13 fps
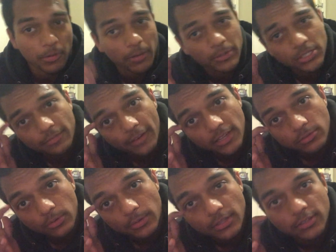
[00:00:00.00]
probably just fast
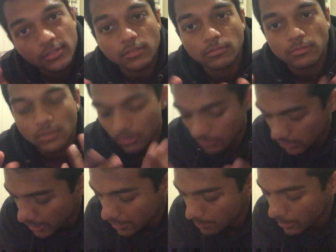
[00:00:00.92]
forward this and
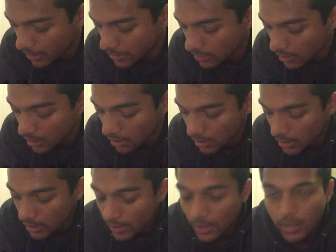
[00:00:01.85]
overrate it. But so
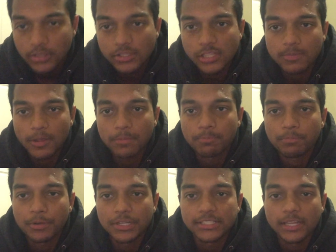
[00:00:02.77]
that's my
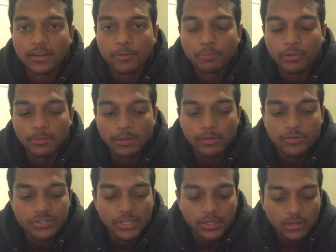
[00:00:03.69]
pretty standard pre-meet
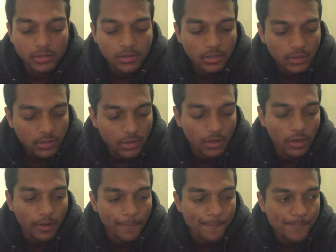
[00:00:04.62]
routine.
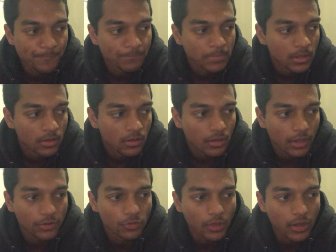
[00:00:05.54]
I
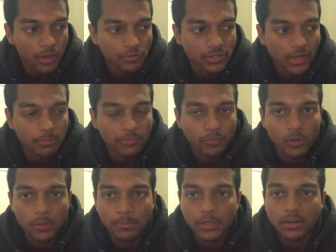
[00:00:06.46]
do that every time
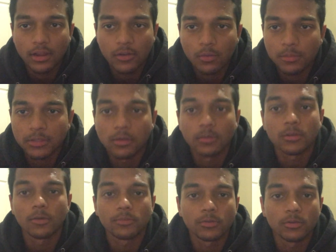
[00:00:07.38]
before a meet. I normally don't
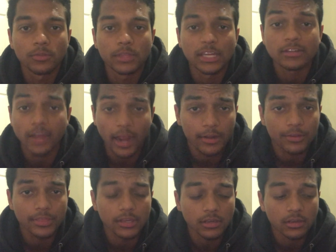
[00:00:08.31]
go through the entire
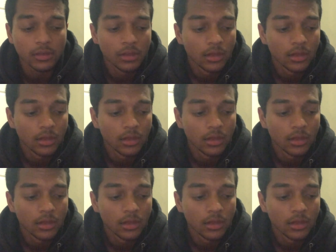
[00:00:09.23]
thing